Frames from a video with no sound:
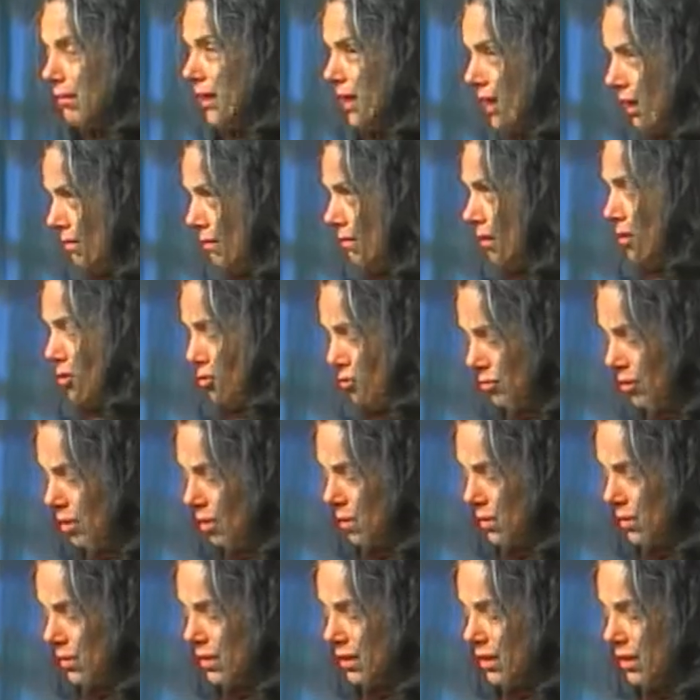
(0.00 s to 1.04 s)
Keith
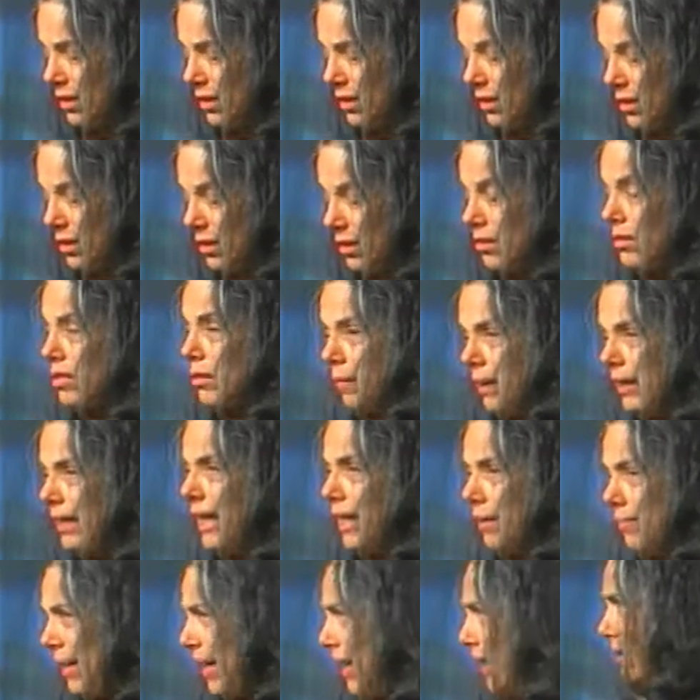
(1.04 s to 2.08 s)
controls. So we
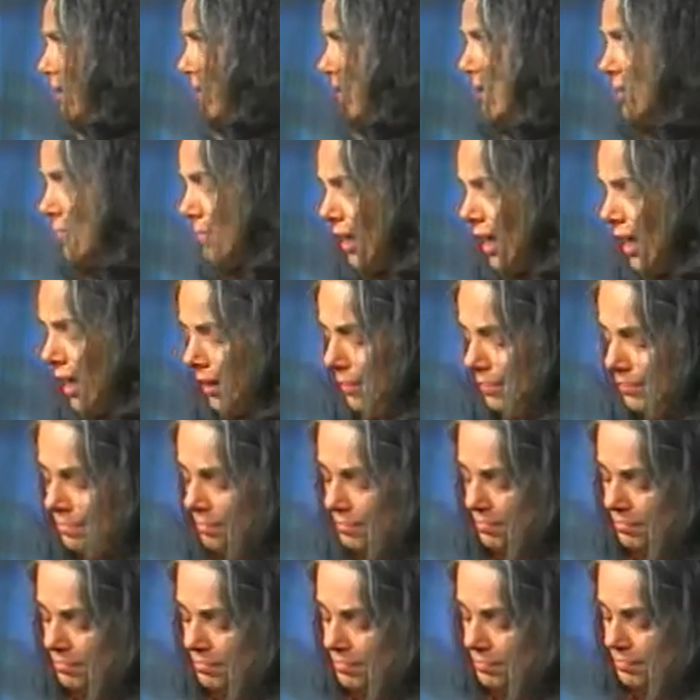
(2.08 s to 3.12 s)
let him handle his money.
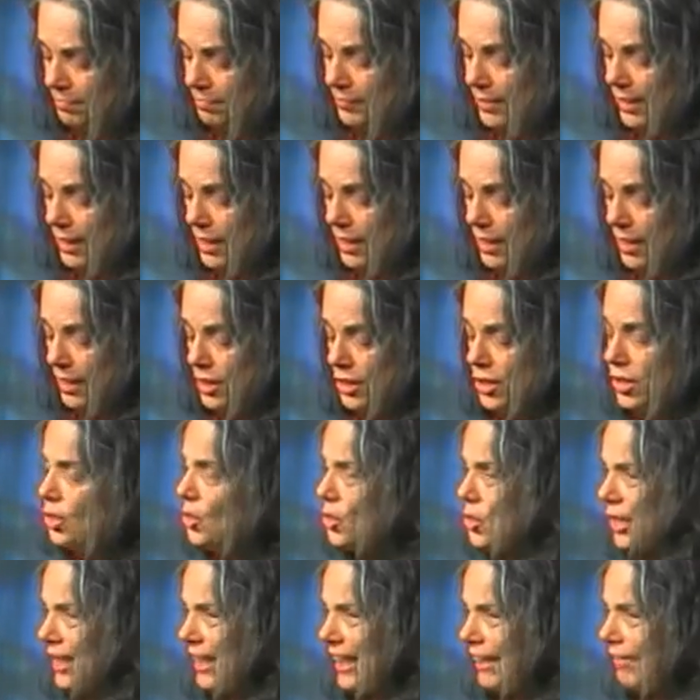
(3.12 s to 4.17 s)

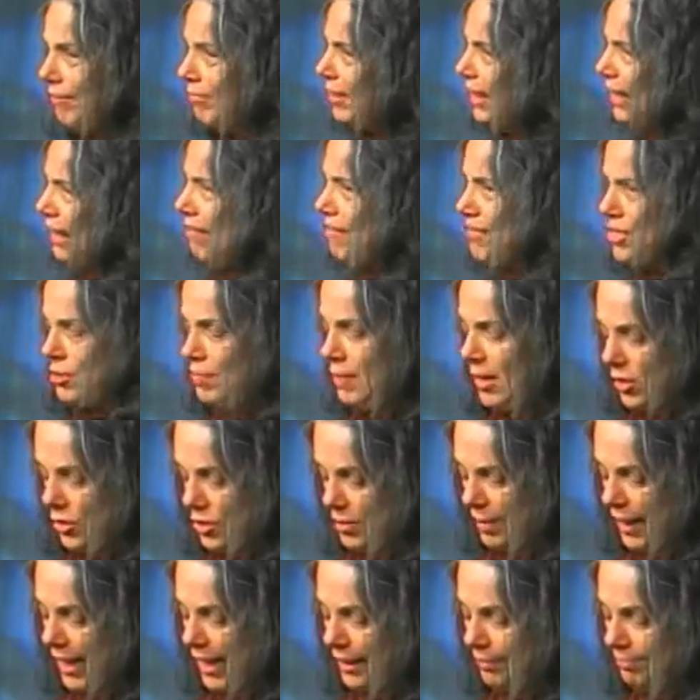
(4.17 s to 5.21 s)
Usually, Keith smells
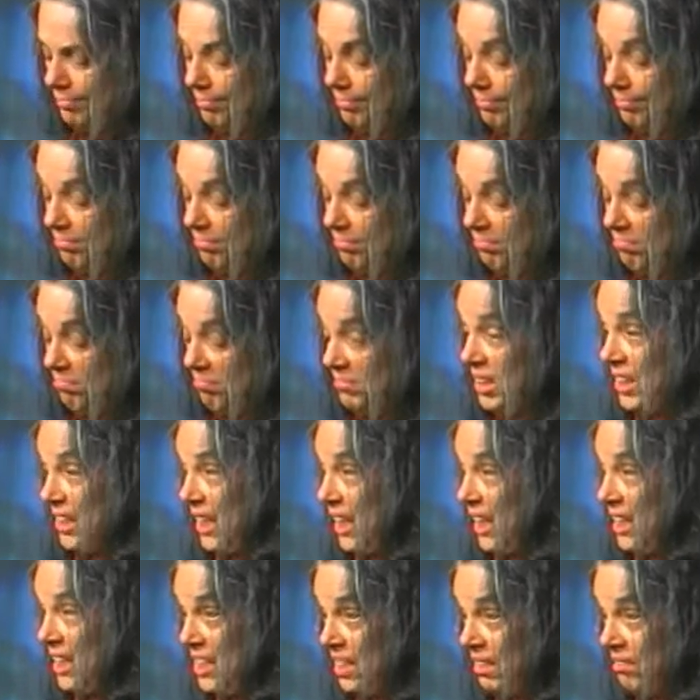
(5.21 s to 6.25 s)
bad.
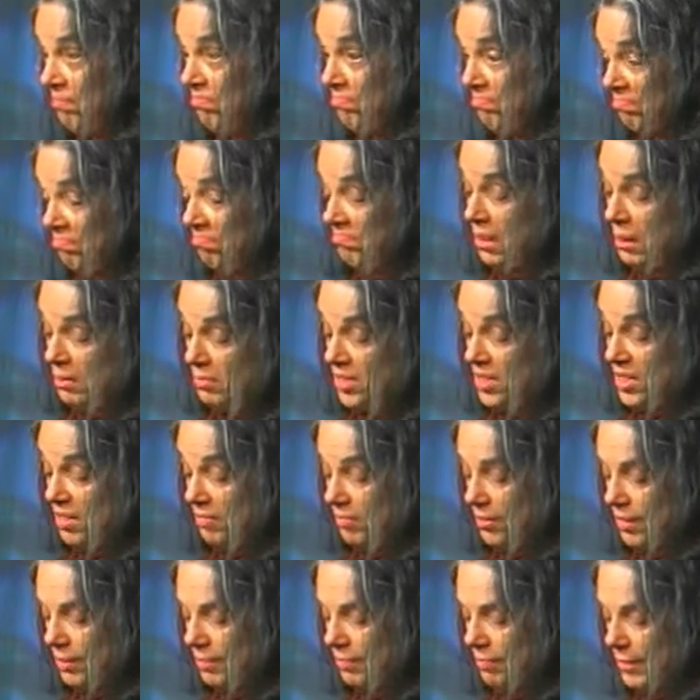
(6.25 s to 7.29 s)
Today he didn't. That was
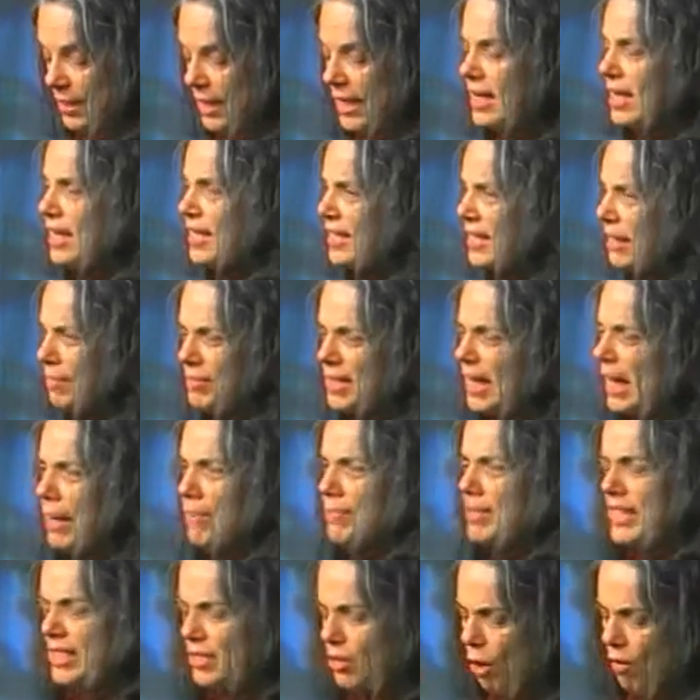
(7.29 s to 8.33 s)
different.
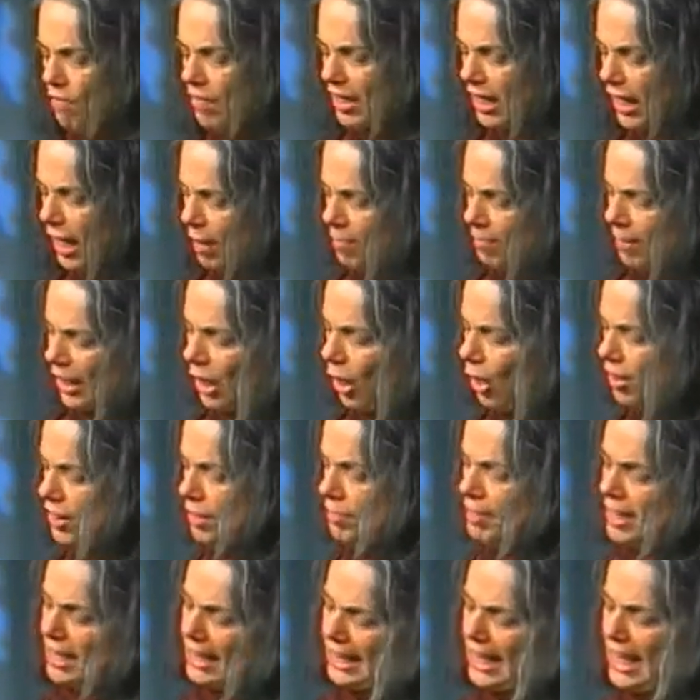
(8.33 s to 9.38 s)
Sometimes he's overcome by all the
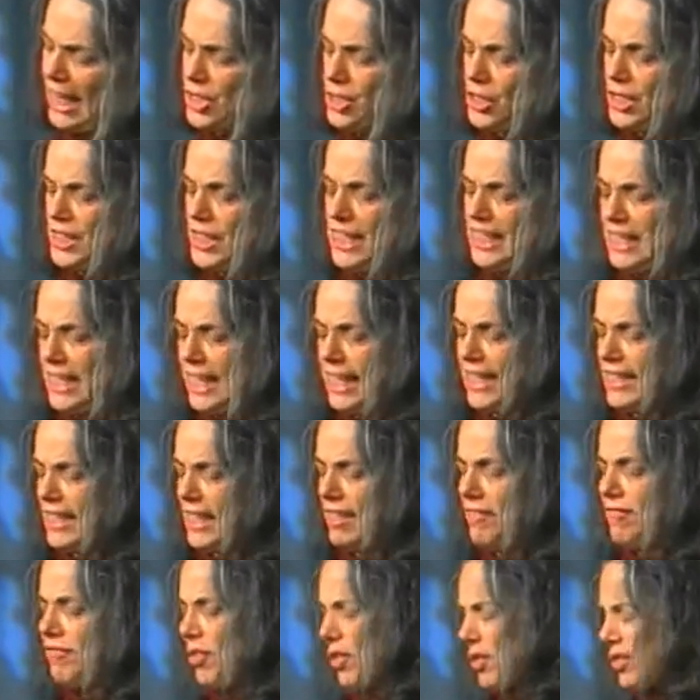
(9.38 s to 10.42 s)
medications he takes and
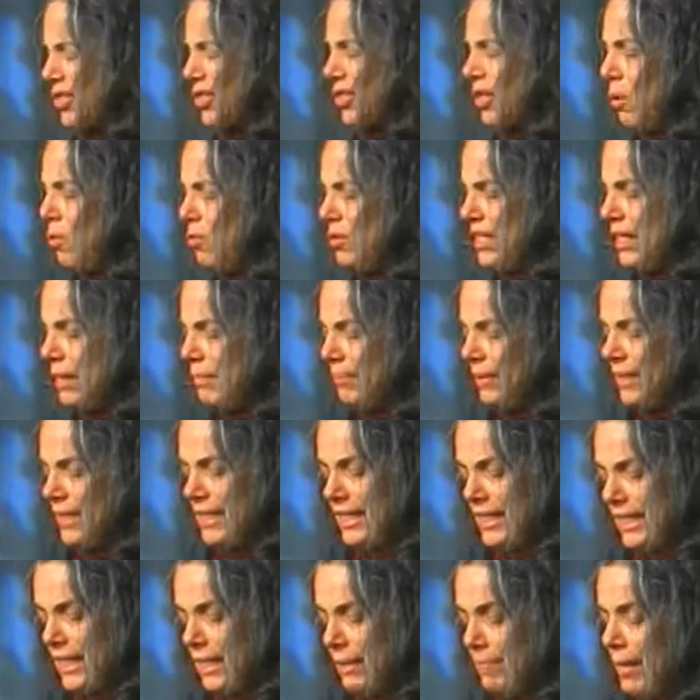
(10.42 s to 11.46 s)
he falls so deeply
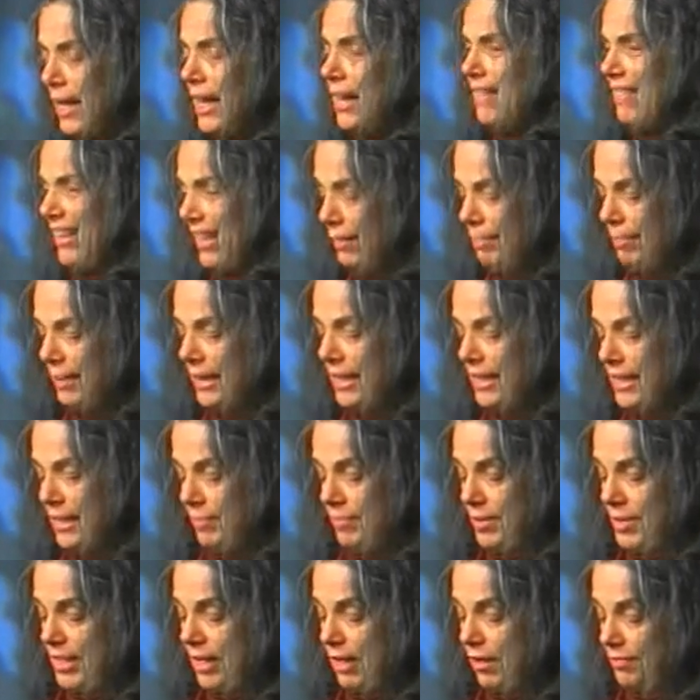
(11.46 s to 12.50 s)
asleep that he pees
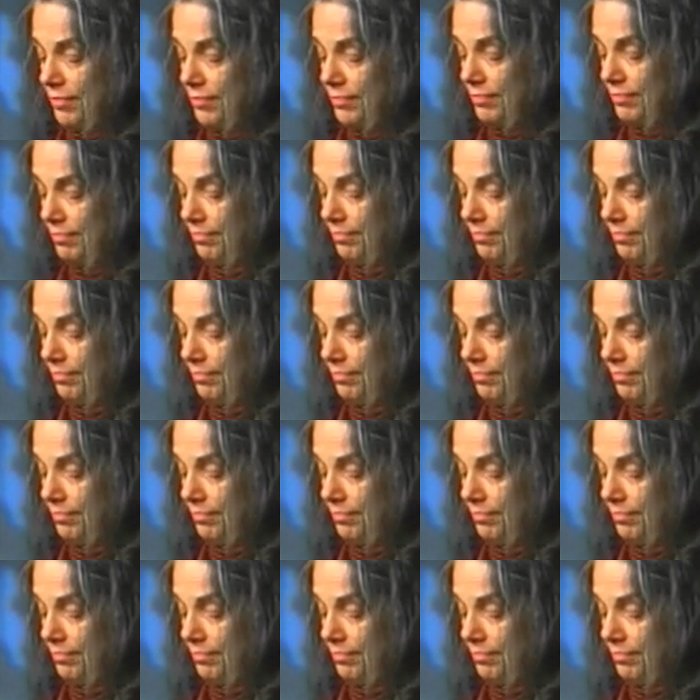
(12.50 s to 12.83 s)
himself.